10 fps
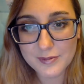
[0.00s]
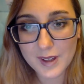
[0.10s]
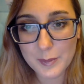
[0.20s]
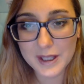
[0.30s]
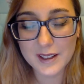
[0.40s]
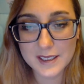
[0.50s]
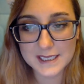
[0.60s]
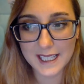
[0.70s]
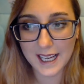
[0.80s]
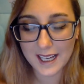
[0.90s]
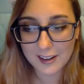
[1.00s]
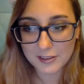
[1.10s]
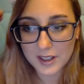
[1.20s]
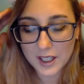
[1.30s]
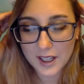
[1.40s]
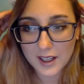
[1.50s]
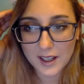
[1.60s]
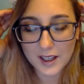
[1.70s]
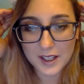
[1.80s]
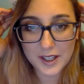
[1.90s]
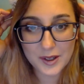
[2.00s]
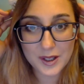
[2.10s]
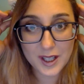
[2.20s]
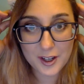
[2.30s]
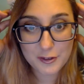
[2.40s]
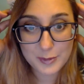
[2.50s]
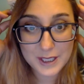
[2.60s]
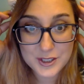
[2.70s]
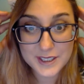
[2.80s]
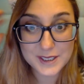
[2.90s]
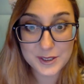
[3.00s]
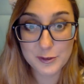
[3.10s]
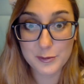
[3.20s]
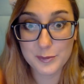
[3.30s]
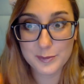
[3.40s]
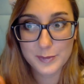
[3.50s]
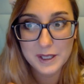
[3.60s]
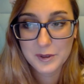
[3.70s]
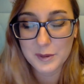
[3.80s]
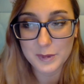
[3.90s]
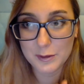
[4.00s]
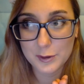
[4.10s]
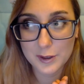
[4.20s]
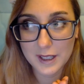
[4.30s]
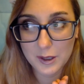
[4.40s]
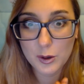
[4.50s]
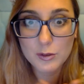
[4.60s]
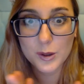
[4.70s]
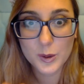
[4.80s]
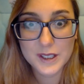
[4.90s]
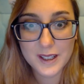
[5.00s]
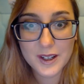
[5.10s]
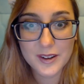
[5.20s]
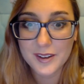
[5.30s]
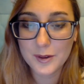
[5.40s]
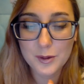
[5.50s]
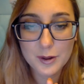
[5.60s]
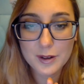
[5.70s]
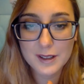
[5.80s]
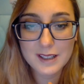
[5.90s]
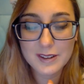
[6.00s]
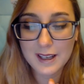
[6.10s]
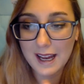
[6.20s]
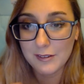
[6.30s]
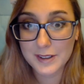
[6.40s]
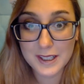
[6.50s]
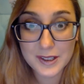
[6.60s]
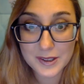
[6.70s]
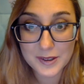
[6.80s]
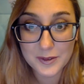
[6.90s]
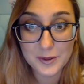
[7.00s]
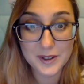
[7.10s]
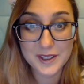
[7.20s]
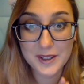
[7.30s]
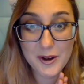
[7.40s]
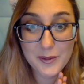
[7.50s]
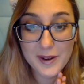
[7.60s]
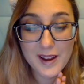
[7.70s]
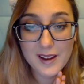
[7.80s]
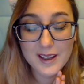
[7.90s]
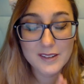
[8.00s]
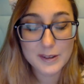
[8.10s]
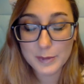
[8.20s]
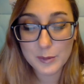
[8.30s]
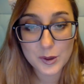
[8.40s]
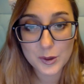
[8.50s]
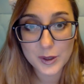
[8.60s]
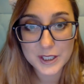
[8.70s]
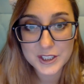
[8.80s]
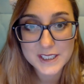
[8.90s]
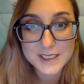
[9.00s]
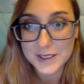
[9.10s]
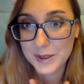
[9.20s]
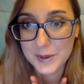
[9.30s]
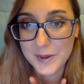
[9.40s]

Because I have, you know, a lot of patrons who have been with me for like over 1 year or even half a year, or, you know, even people who are just new.